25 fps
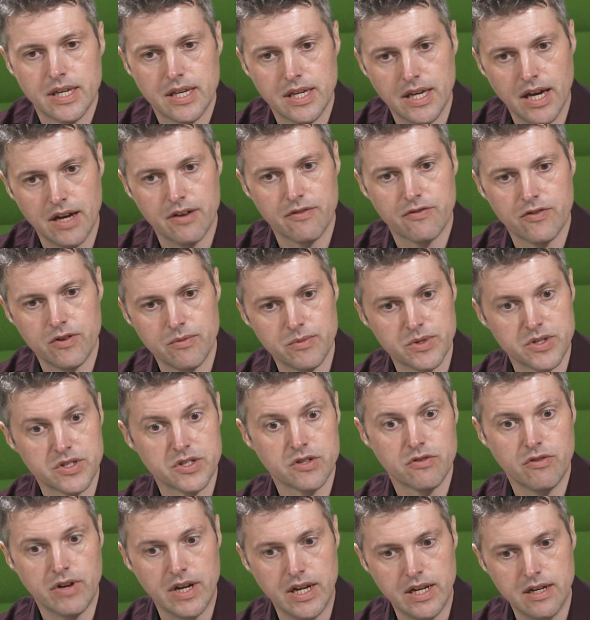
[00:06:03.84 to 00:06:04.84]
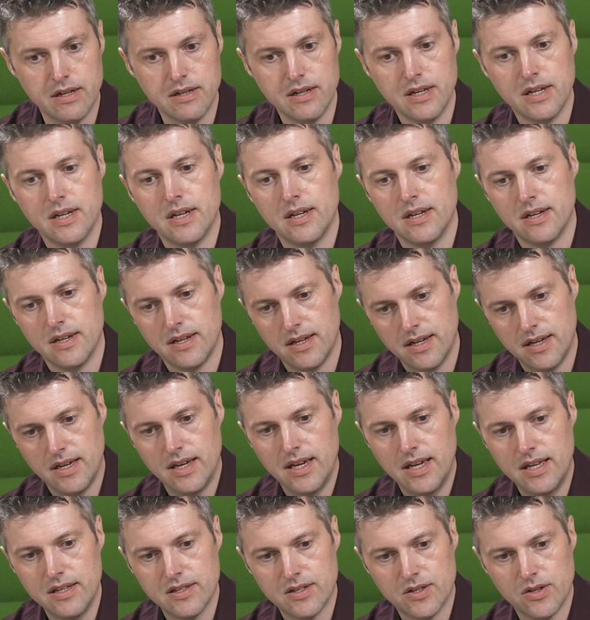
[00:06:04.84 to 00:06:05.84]
get from the screen
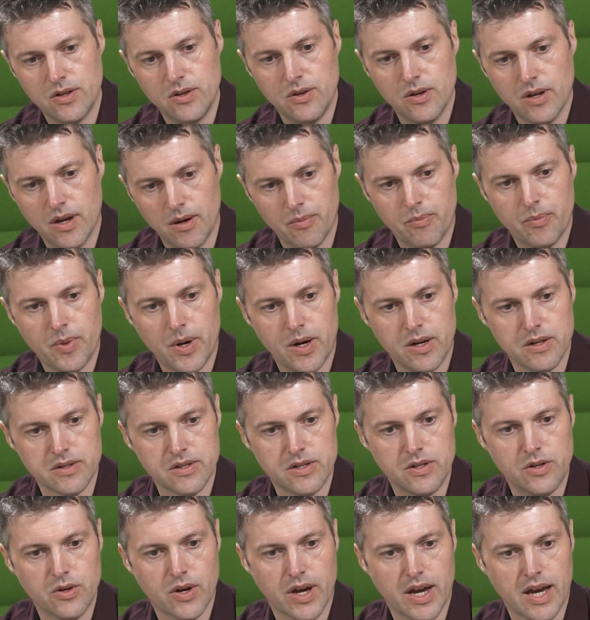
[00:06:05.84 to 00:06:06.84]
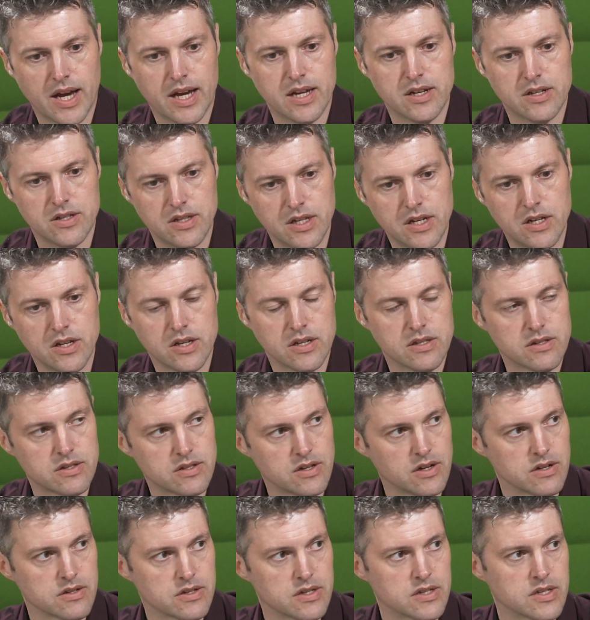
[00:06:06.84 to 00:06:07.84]
into a part in your hand, and then you can
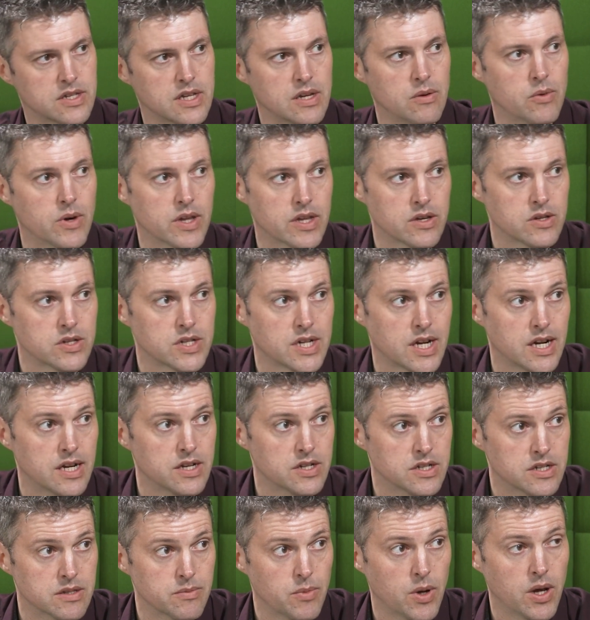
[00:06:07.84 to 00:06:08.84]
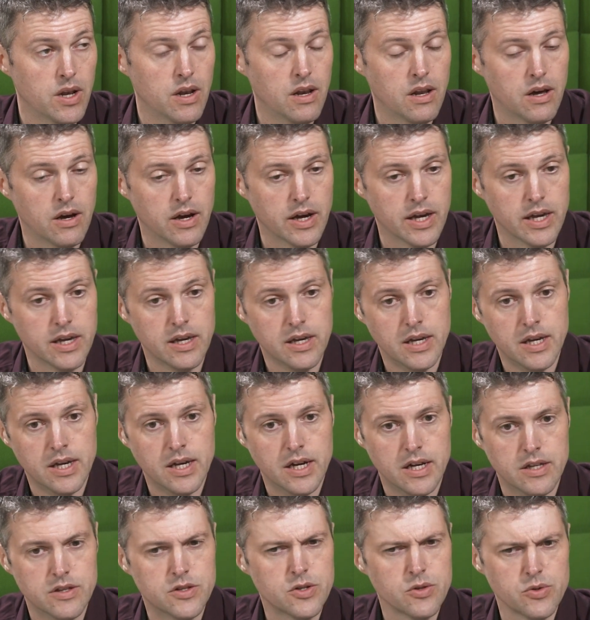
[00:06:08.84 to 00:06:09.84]
start to see where those challenges might lie.
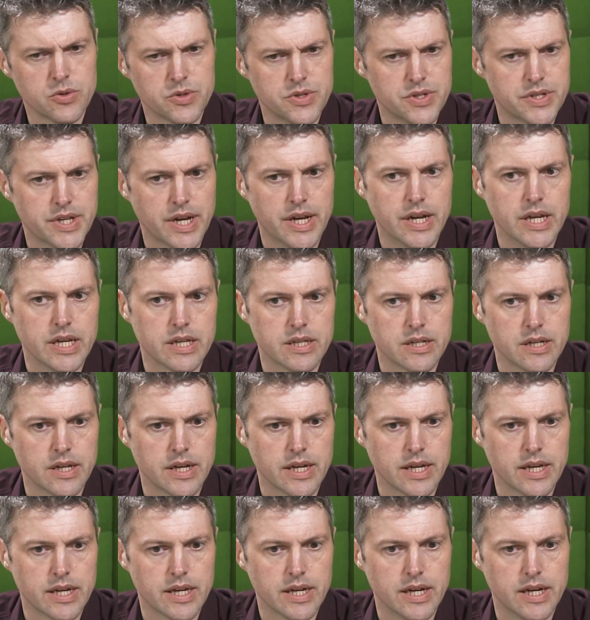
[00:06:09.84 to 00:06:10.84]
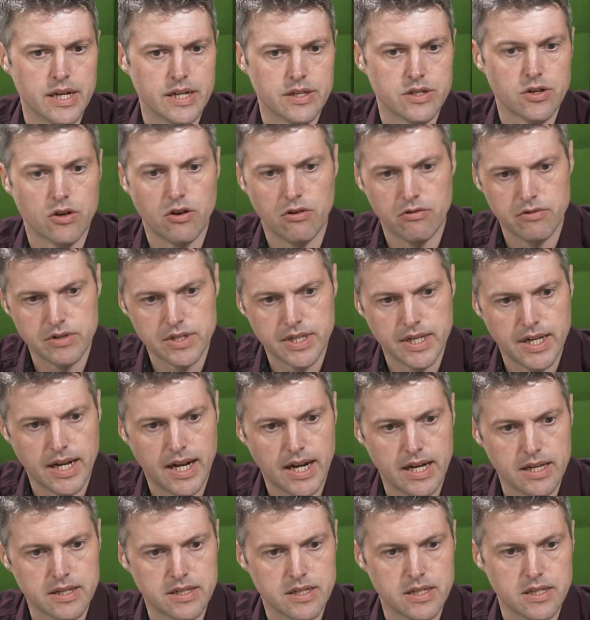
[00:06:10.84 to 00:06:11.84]
And tools and techniques like tolerance
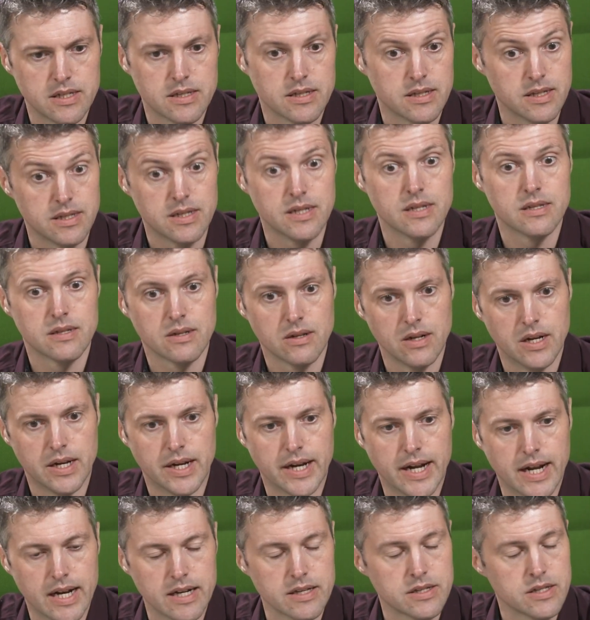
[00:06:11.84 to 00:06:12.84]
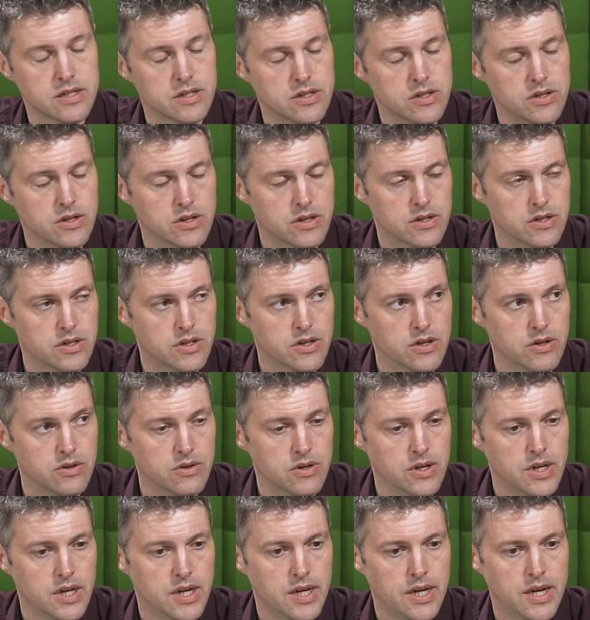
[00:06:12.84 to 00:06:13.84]
analysis, statistical analysis you can do
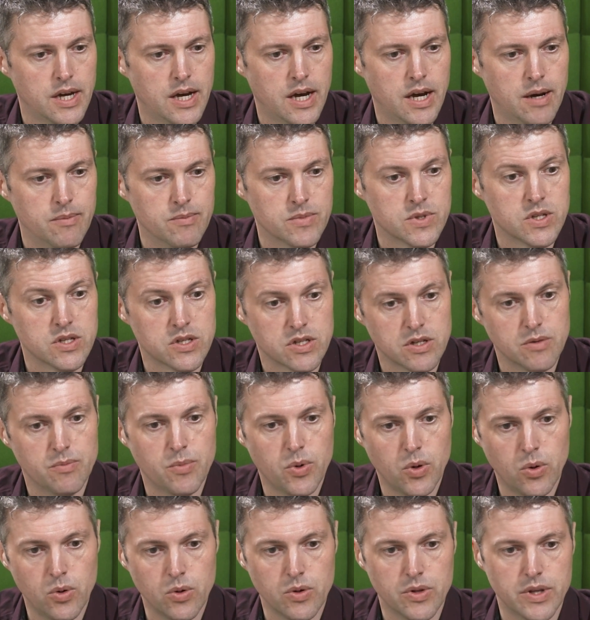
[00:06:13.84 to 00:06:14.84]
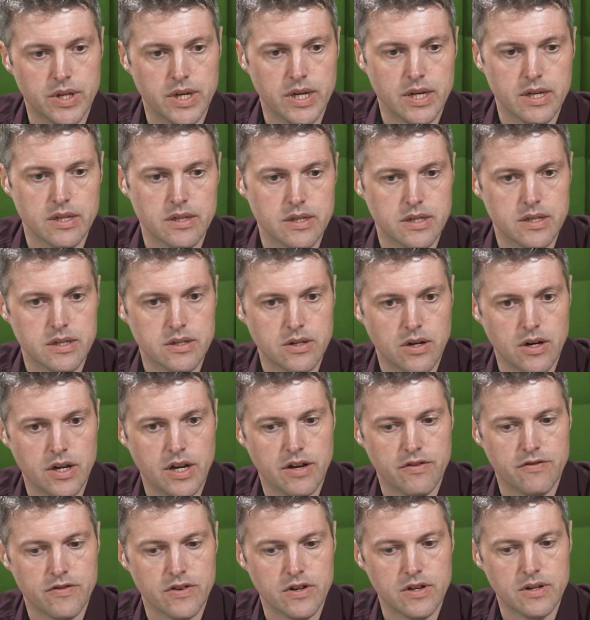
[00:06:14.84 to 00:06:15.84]
to support the design
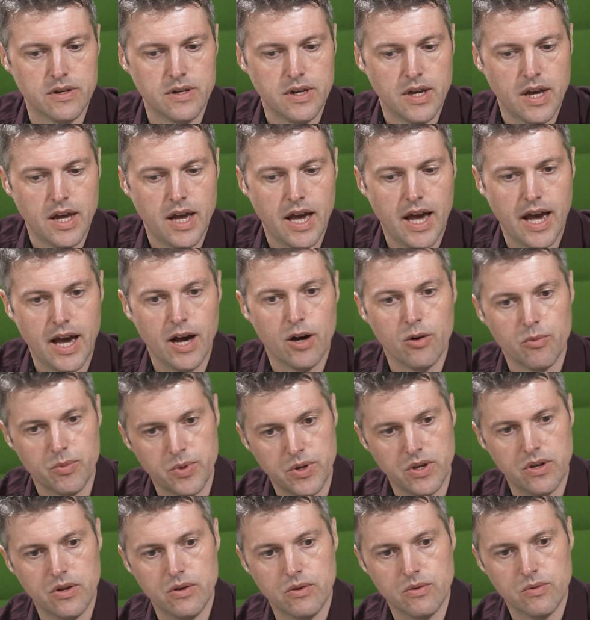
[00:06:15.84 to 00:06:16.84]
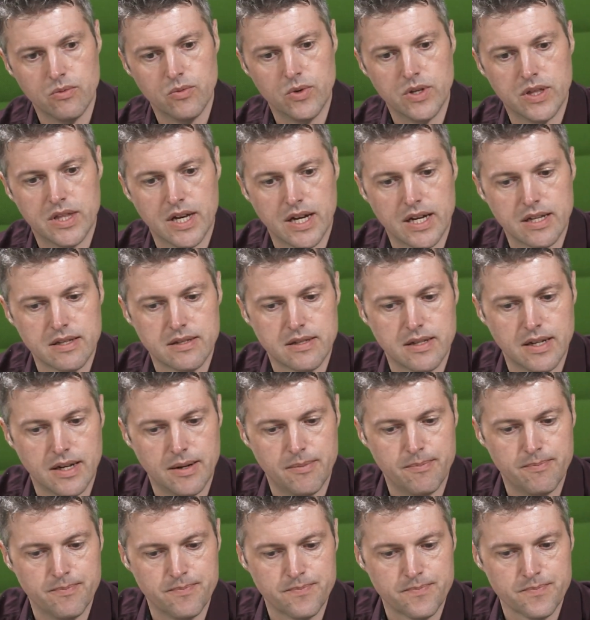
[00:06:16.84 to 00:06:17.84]
effort help you with
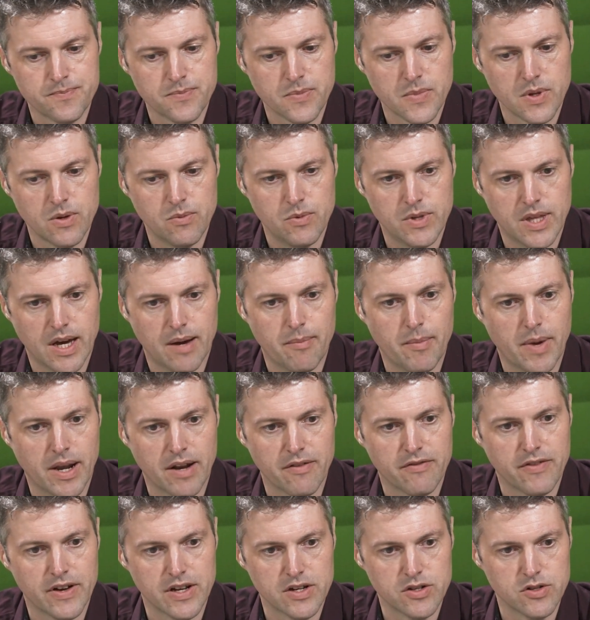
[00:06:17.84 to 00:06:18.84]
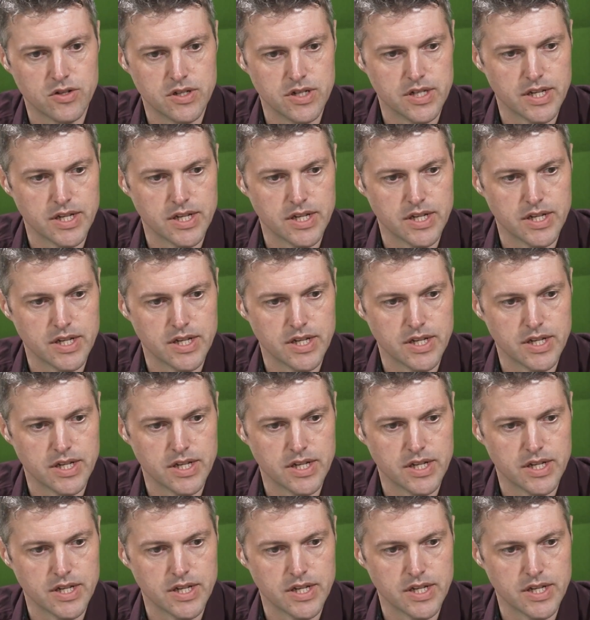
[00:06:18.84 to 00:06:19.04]
that manufacturing